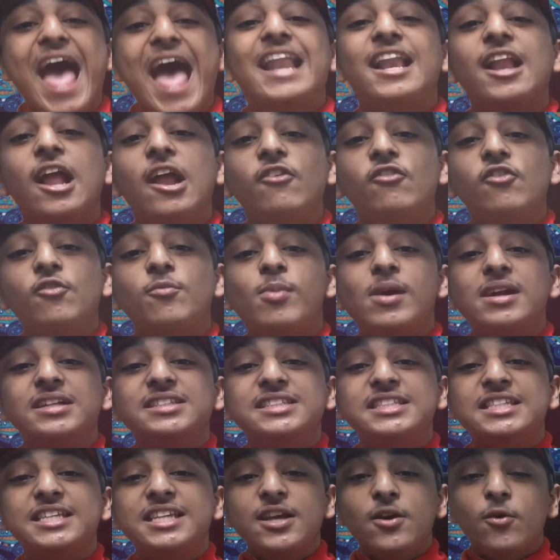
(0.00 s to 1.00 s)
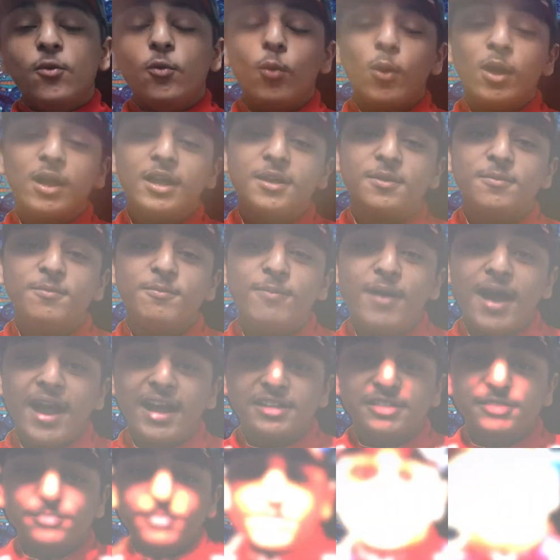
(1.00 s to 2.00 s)
Hello everybody, welcome
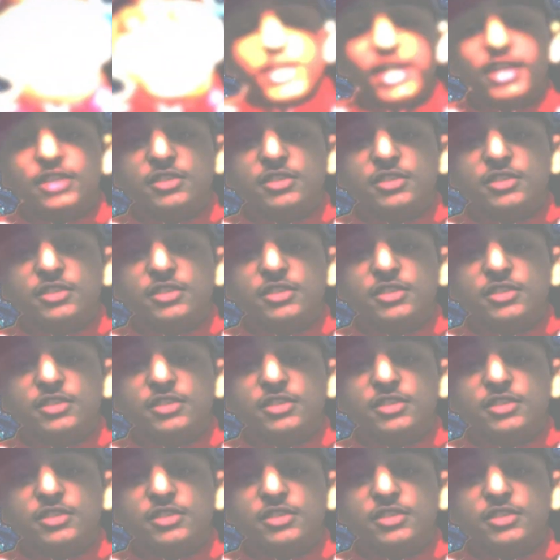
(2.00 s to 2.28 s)
back to my channel.